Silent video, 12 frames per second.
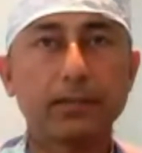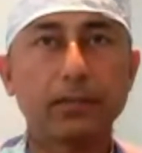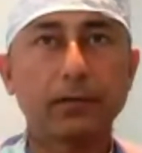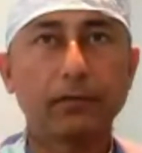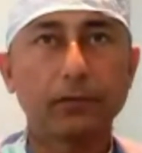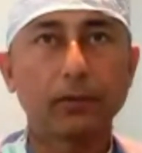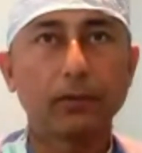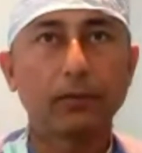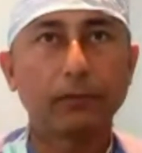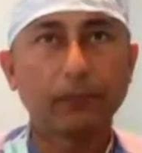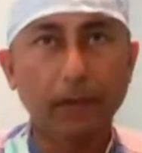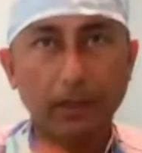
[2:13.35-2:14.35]
you have to look
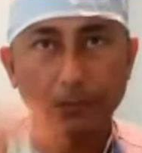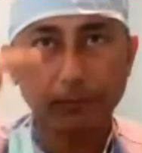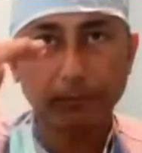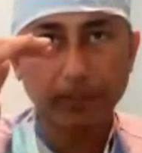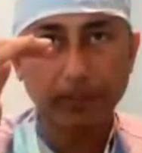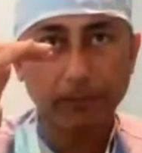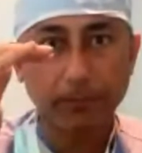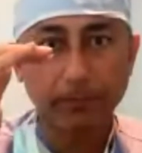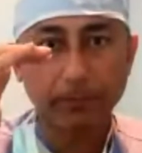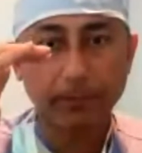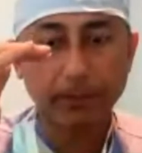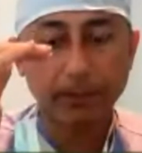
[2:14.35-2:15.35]
far from the upper
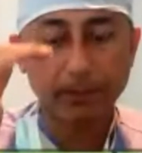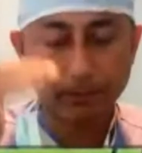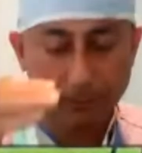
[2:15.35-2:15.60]
part